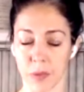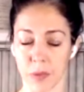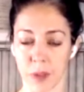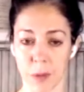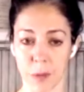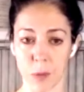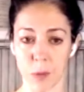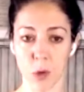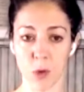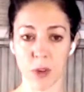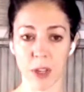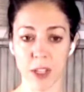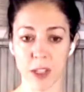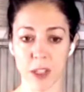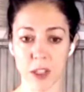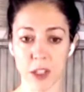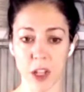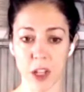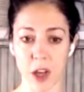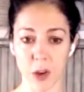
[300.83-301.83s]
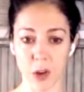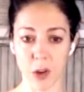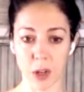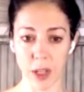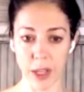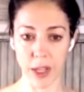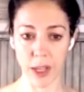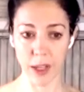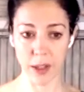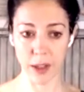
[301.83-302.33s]
Moving
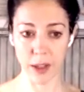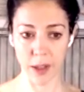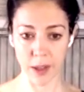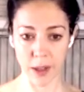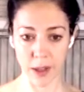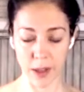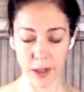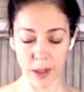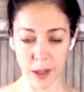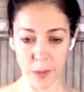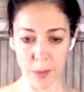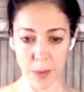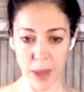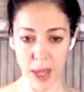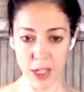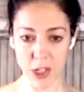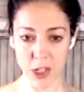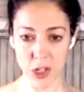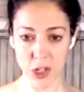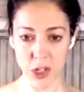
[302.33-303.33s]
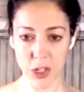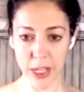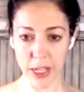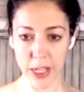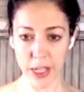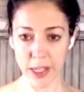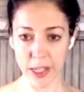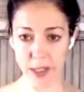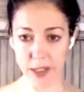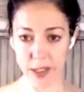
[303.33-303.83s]
slowly, bend your
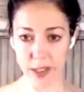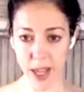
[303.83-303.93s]
knees